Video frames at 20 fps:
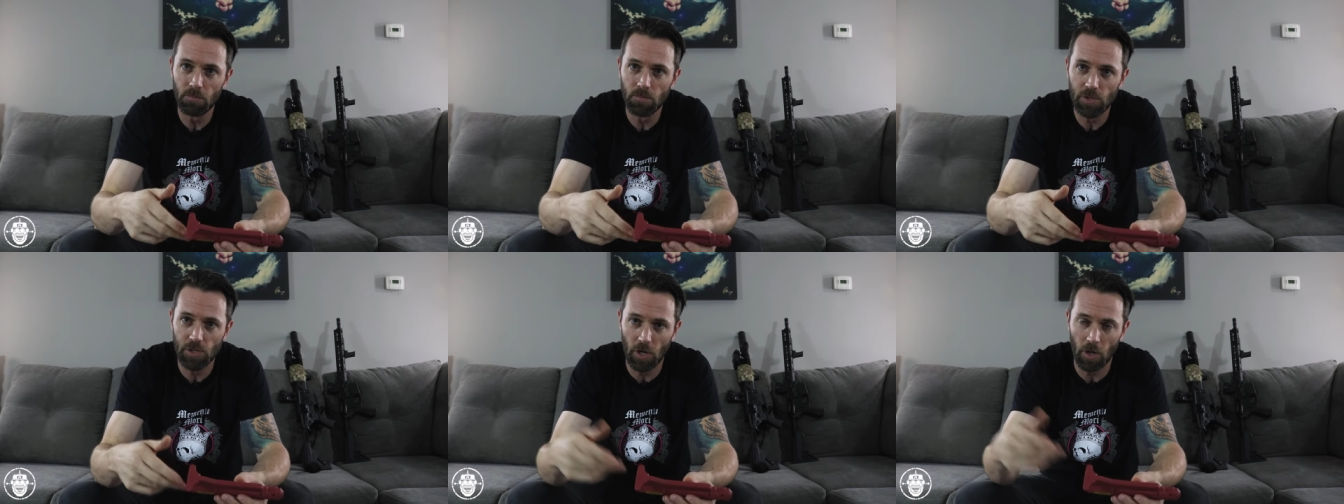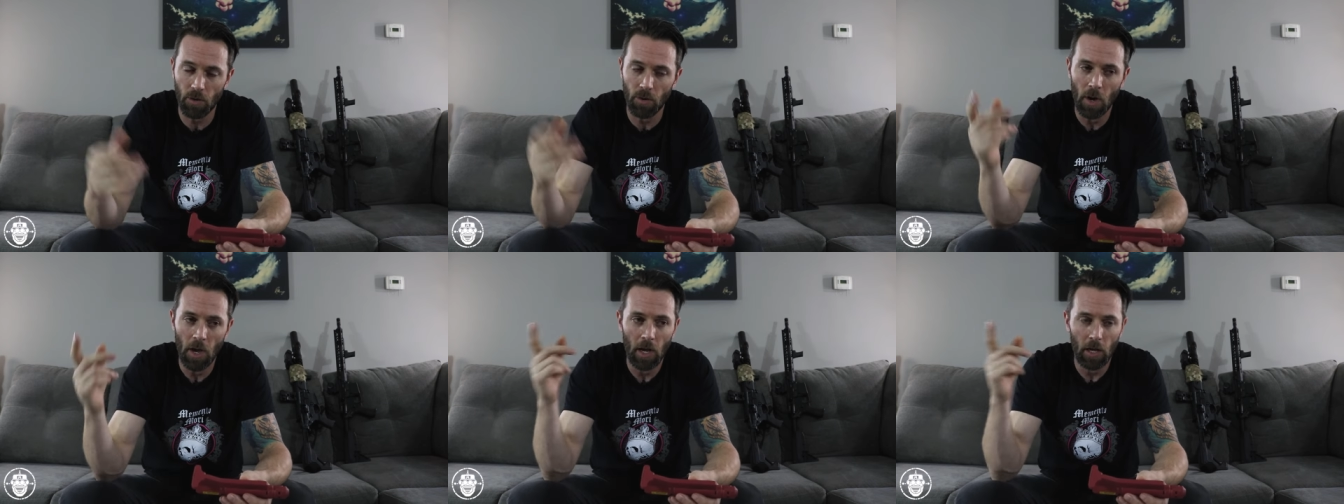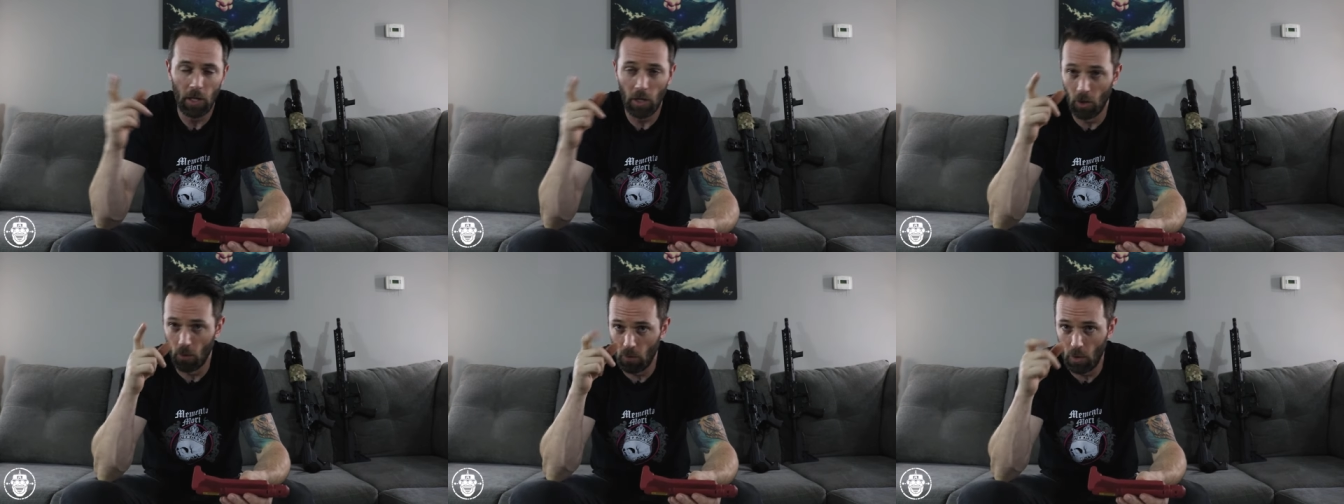So,
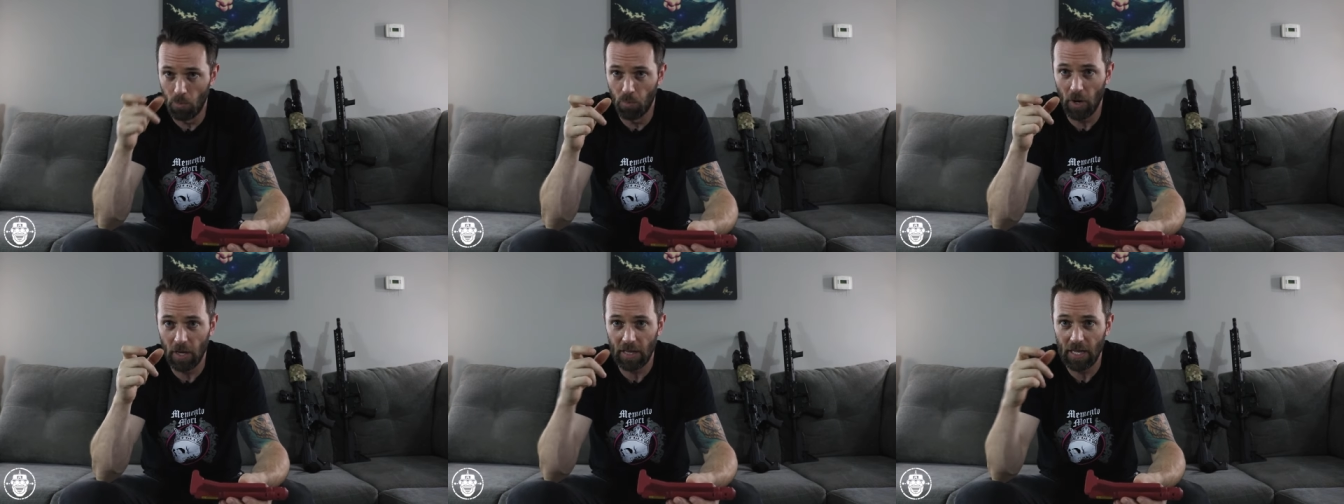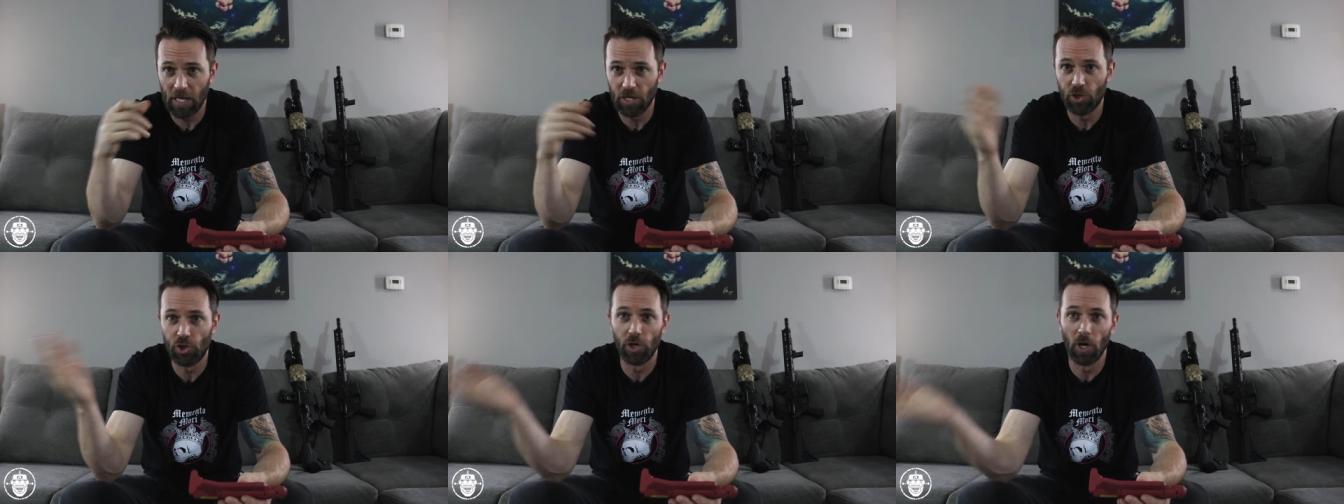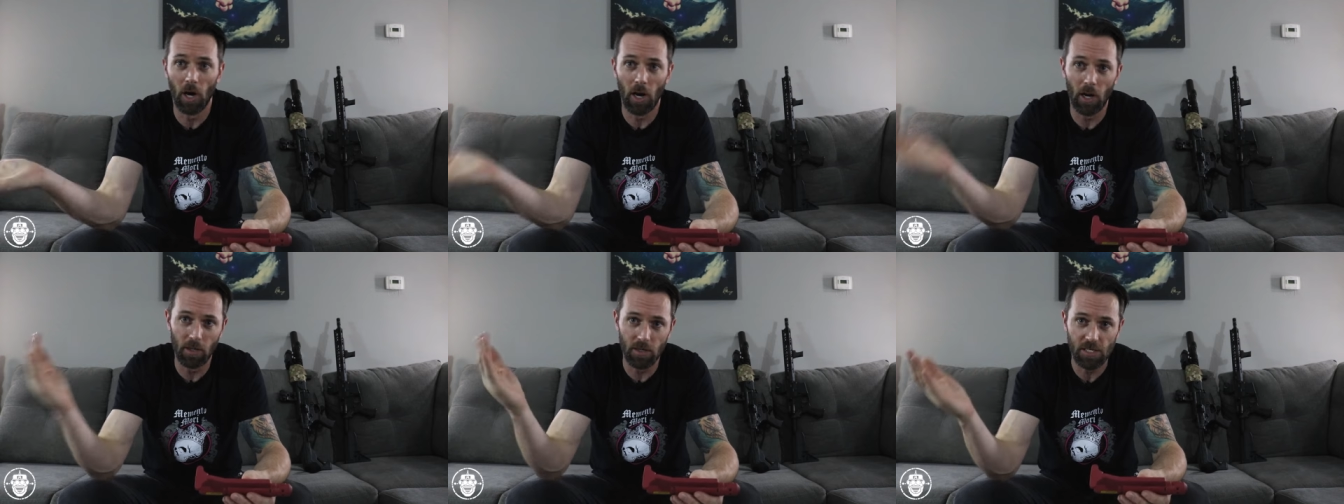you know, when you break that
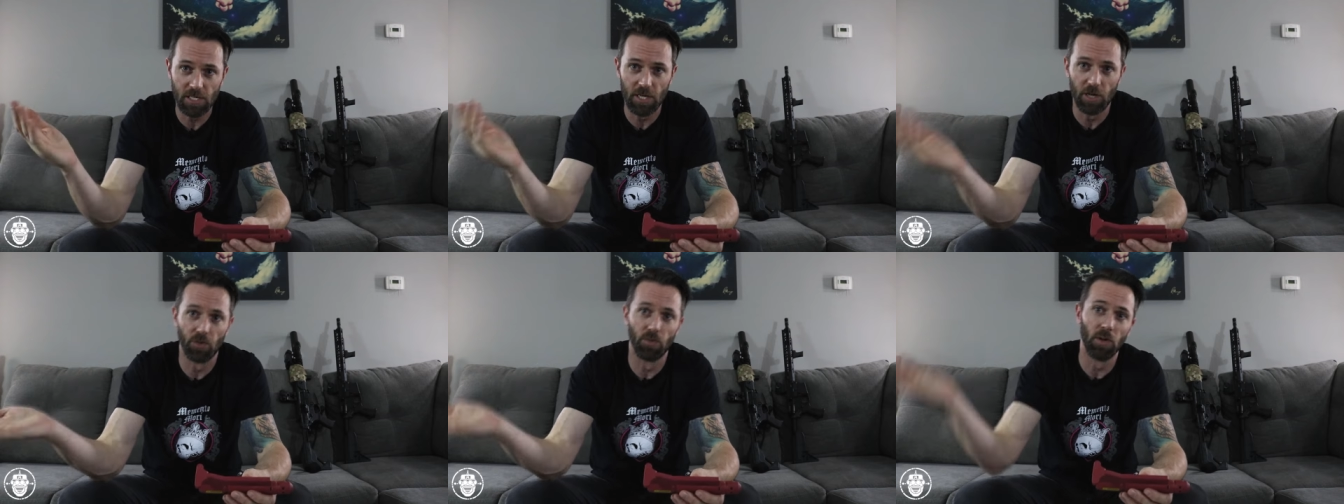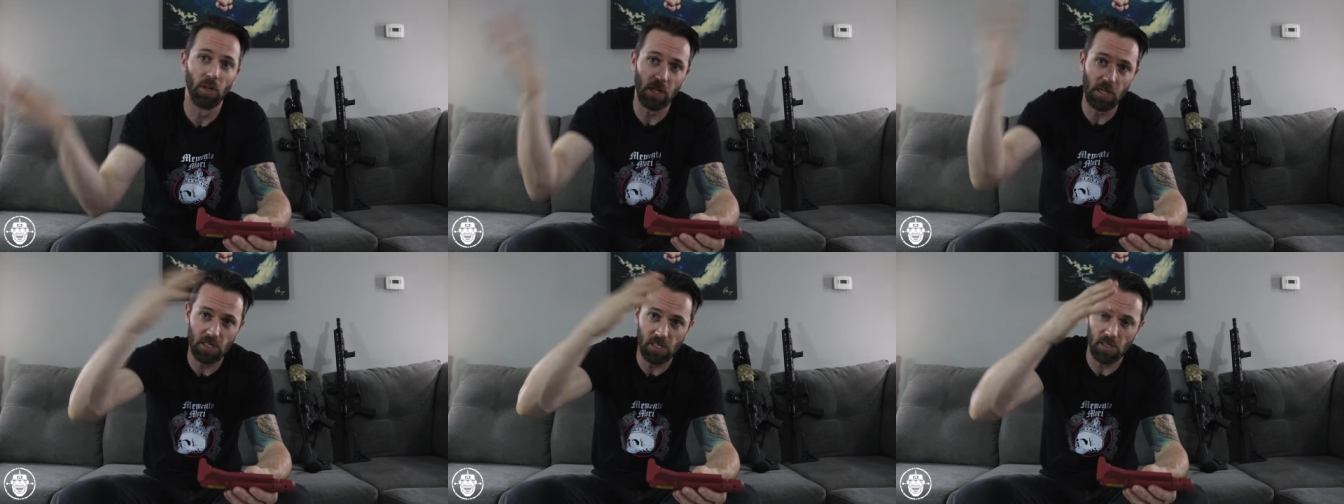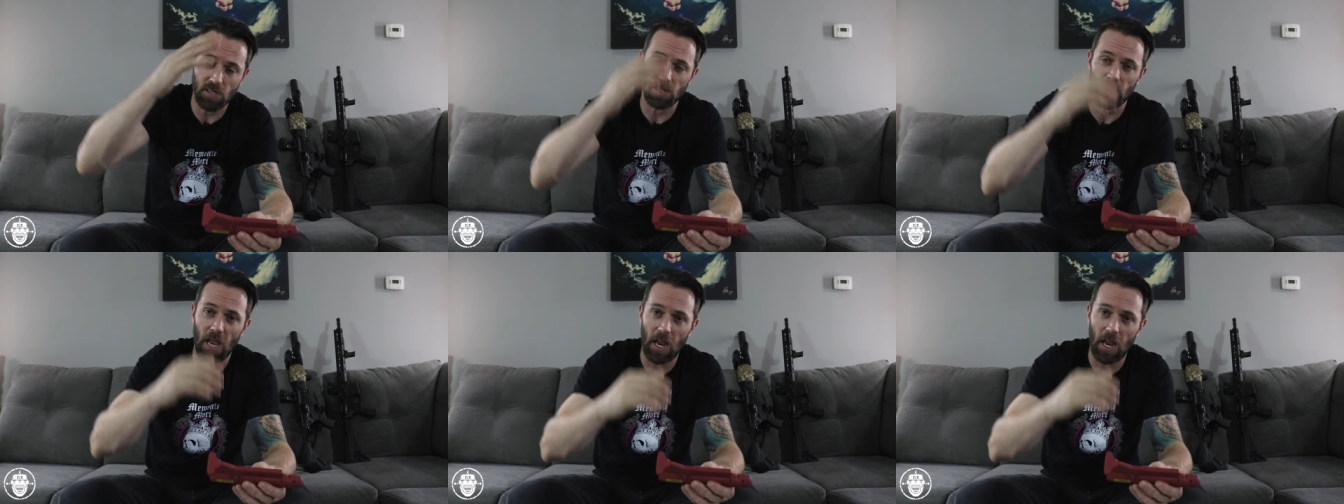shot, sear releases,